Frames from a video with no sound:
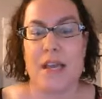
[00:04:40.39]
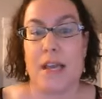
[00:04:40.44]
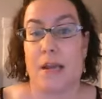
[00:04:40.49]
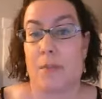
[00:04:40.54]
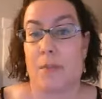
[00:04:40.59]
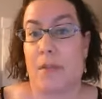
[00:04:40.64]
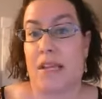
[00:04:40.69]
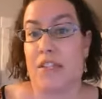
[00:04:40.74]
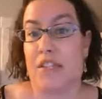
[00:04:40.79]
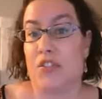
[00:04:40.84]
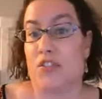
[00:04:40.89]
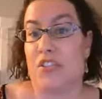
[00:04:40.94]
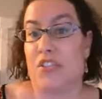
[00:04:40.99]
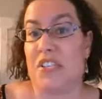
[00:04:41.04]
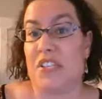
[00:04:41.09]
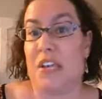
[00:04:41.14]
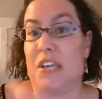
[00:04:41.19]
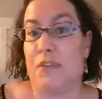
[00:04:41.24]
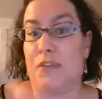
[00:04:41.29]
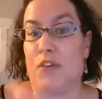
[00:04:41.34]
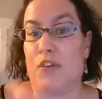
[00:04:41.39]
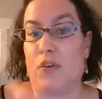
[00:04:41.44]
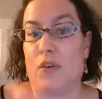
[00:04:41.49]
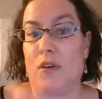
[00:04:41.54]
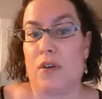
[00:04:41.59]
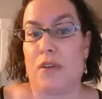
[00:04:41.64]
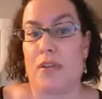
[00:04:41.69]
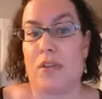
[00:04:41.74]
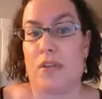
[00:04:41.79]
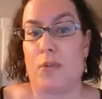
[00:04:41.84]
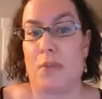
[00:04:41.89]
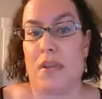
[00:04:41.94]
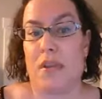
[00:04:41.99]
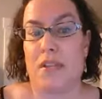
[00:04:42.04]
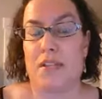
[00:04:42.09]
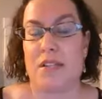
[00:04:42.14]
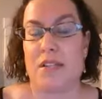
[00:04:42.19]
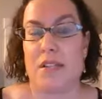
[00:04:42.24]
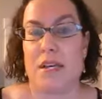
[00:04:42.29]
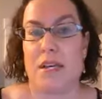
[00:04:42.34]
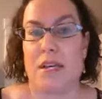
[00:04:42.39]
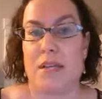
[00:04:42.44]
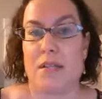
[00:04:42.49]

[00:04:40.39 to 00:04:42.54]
and it makes your skin feel a little bit,